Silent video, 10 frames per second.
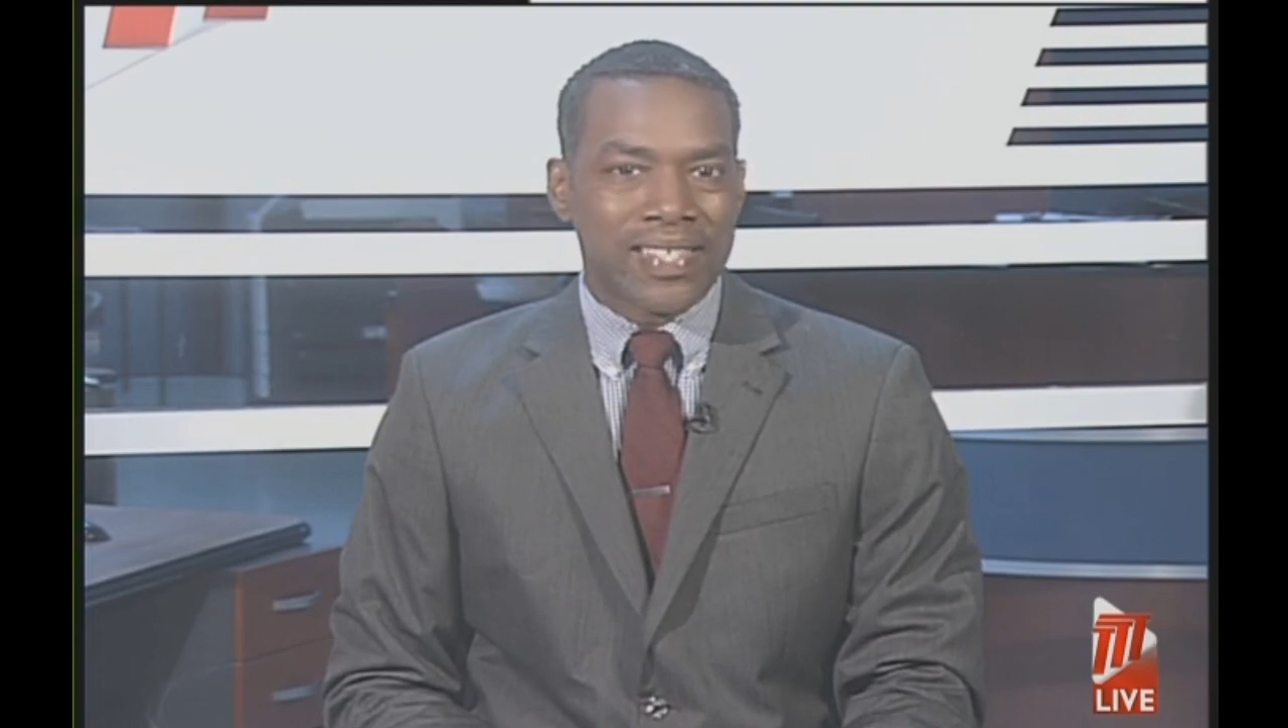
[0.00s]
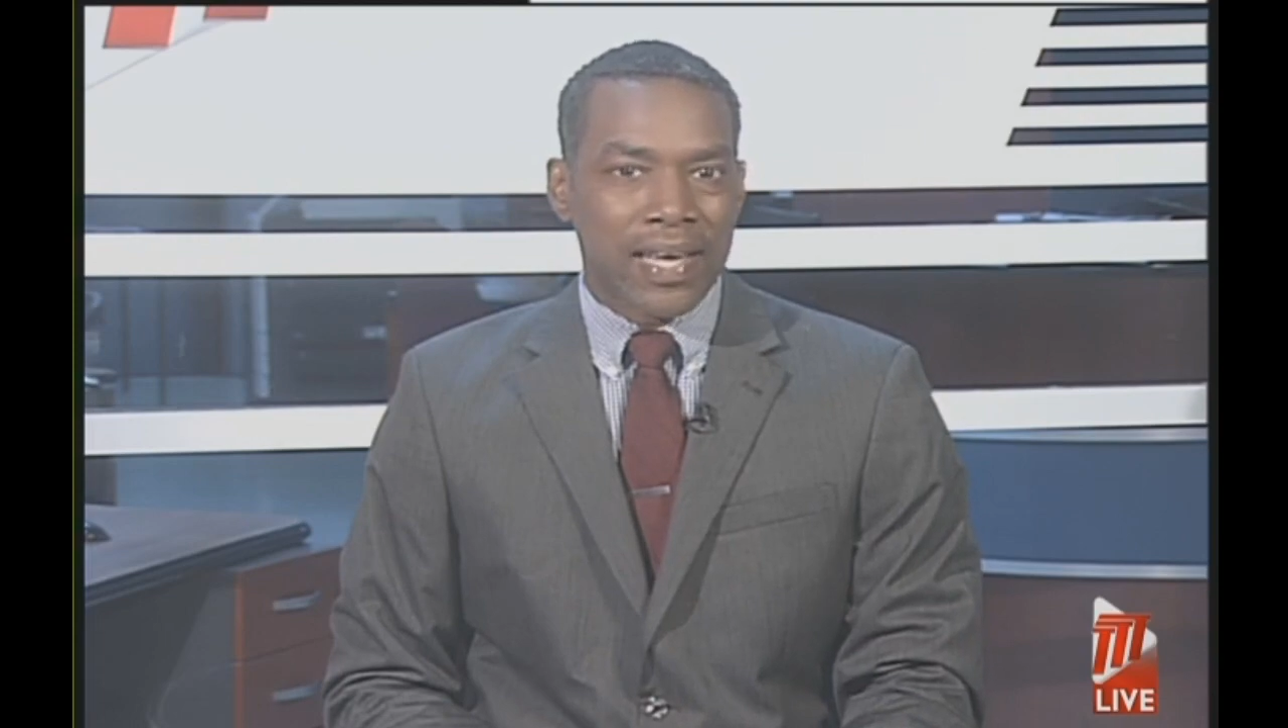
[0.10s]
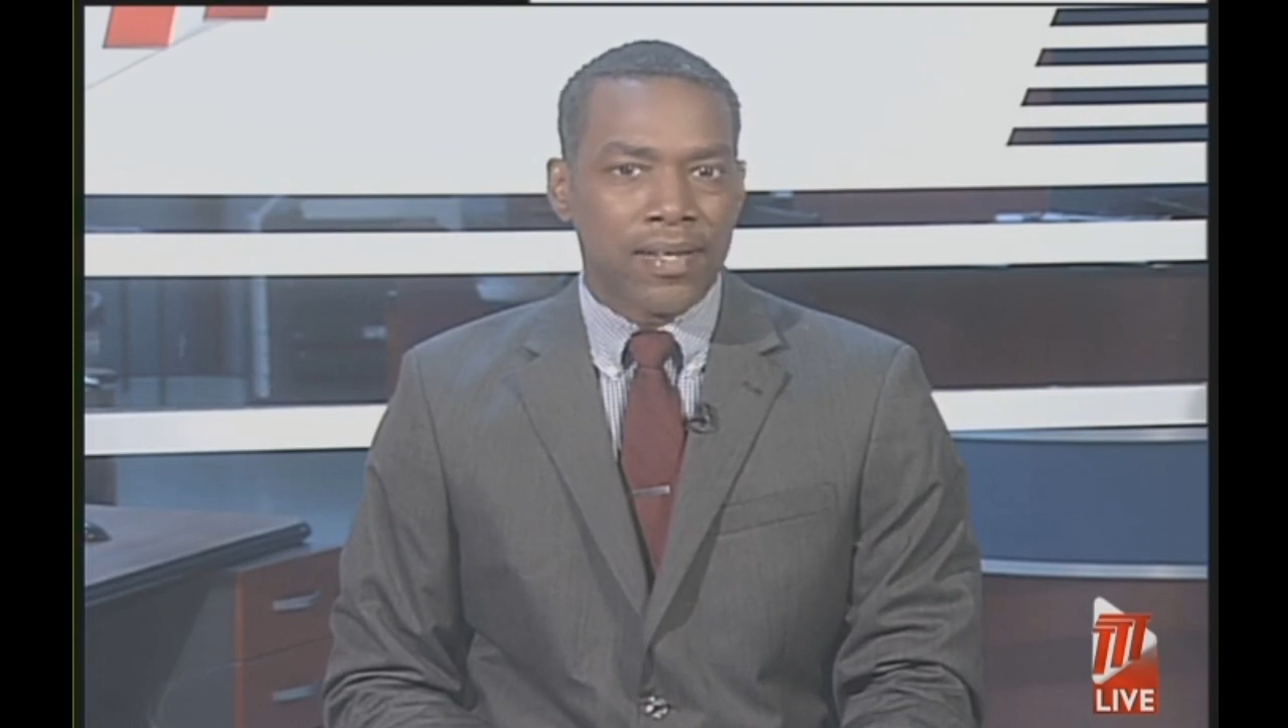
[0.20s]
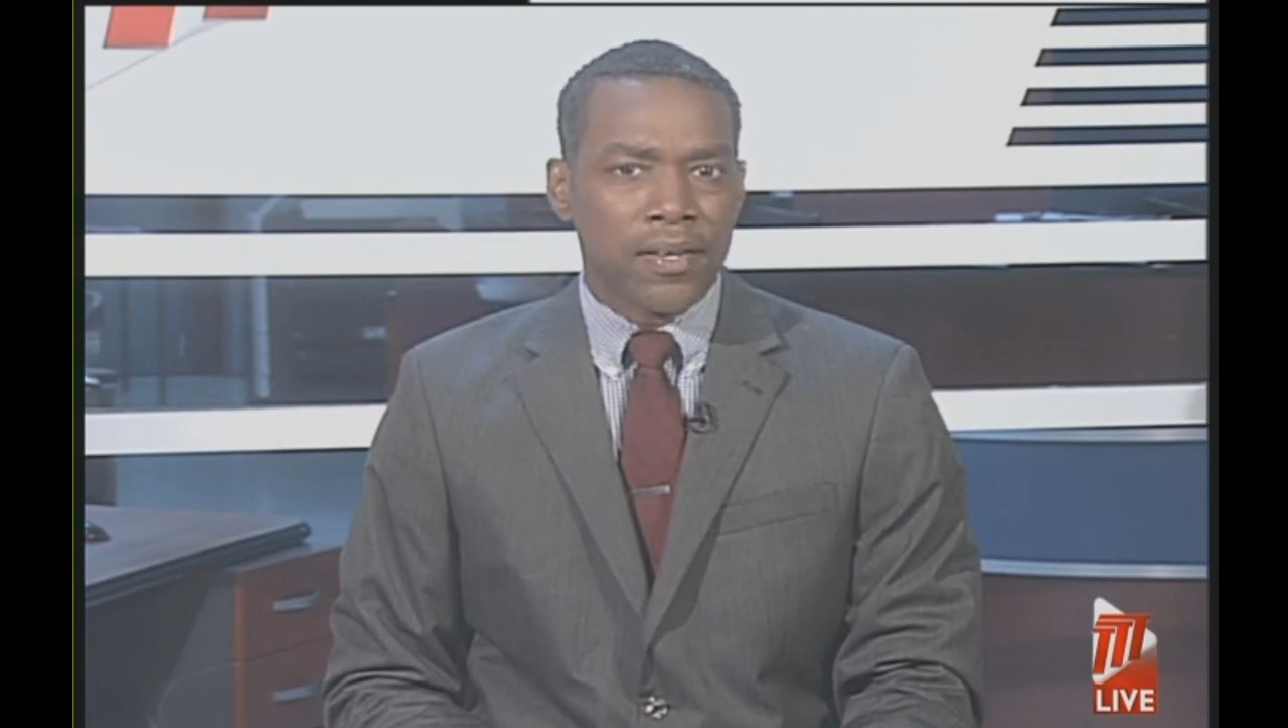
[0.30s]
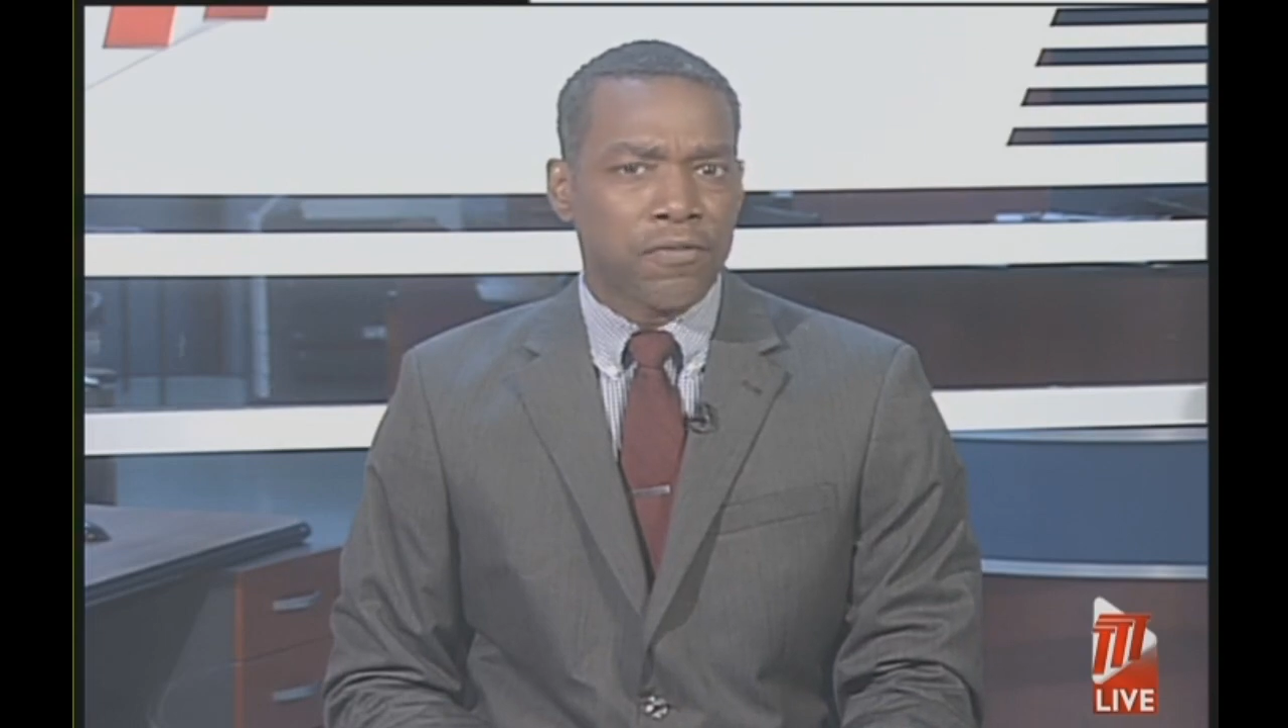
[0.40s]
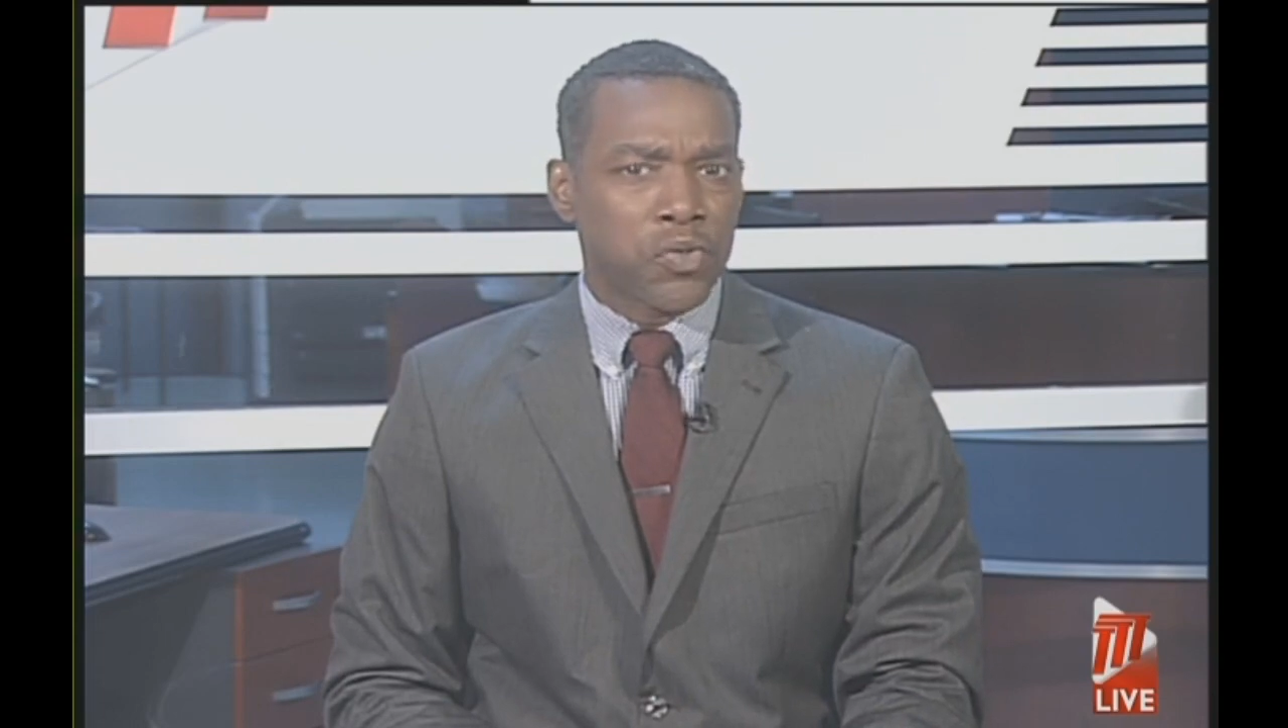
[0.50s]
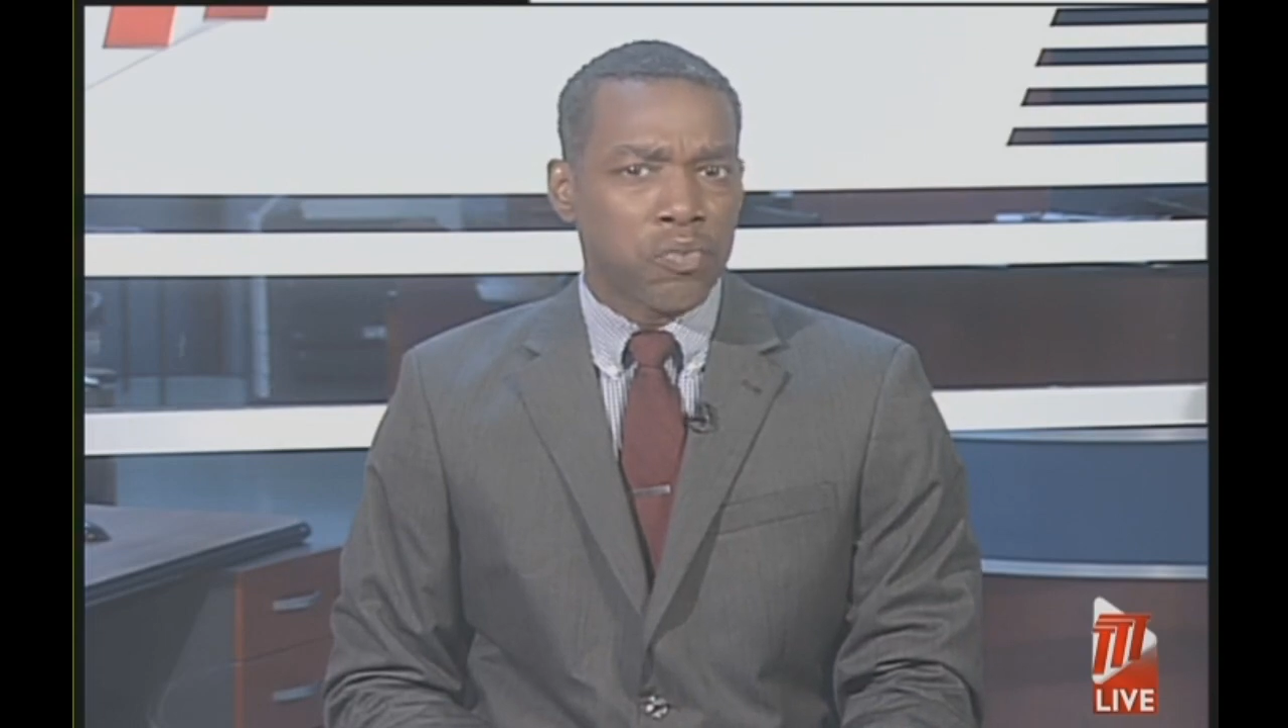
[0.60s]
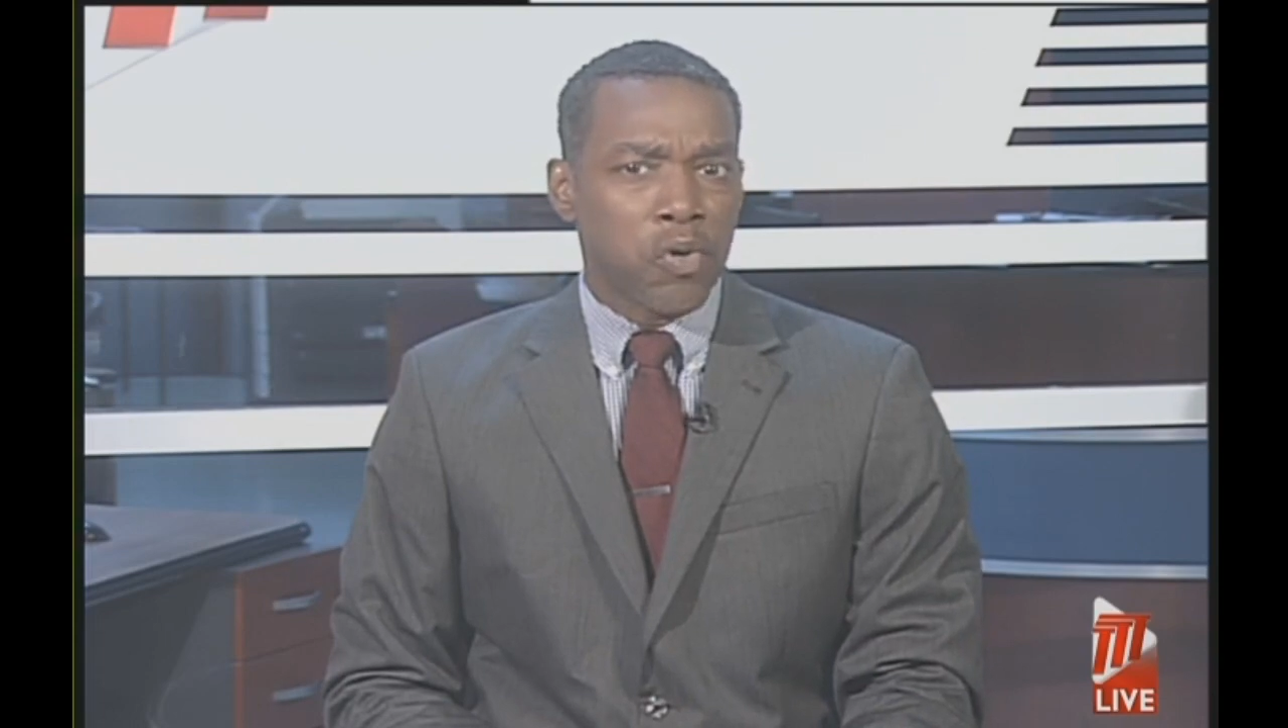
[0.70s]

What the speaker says: second of two